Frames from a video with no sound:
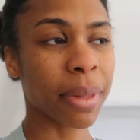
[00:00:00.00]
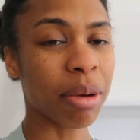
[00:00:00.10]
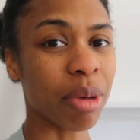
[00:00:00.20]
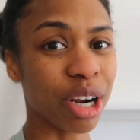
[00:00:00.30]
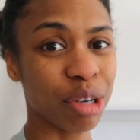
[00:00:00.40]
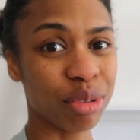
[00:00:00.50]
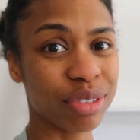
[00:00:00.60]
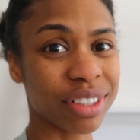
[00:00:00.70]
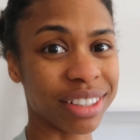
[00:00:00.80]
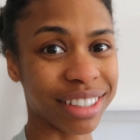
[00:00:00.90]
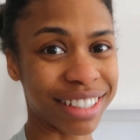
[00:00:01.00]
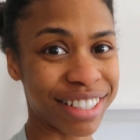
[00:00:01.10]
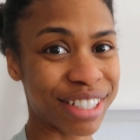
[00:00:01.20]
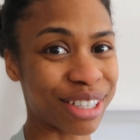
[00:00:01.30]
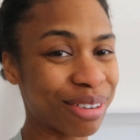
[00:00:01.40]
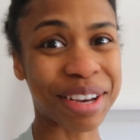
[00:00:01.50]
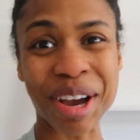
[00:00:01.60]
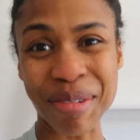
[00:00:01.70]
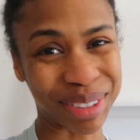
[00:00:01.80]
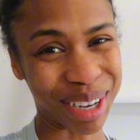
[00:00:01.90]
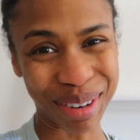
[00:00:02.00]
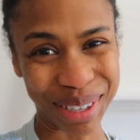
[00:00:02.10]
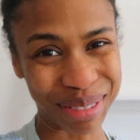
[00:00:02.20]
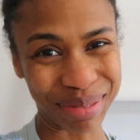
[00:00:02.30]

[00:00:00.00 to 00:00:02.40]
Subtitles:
market booth to look this year. Come along with